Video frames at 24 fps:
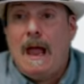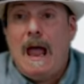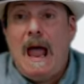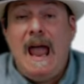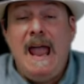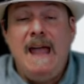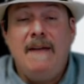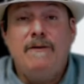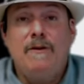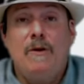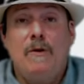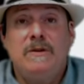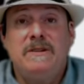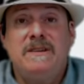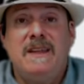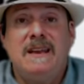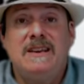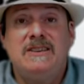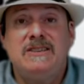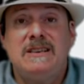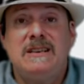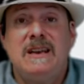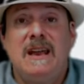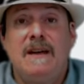I have no
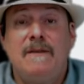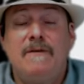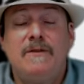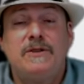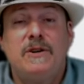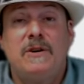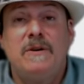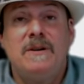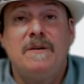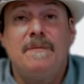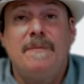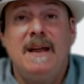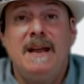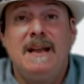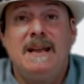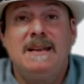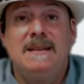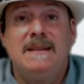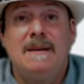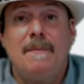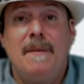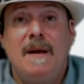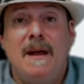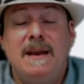intention to ever turn it back
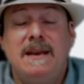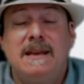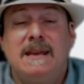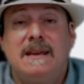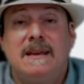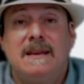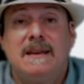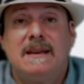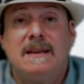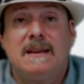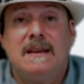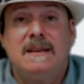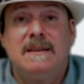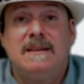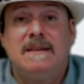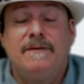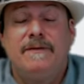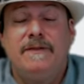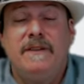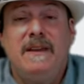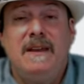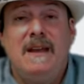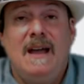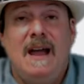into money, into
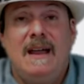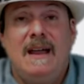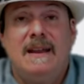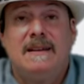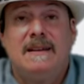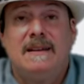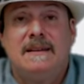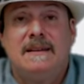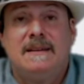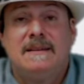fiat.